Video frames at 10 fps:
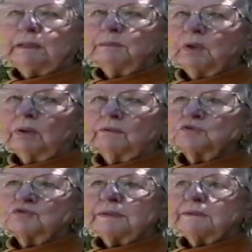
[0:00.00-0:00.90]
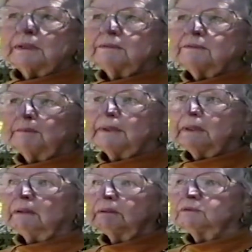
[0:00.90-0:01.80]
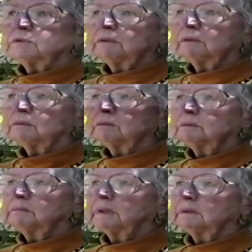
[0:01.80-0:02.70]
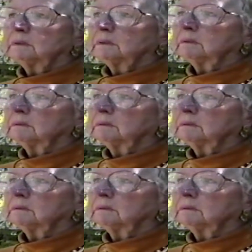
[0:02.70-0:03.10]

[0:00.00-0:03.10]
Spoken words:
them along the street, that's something else. You know, but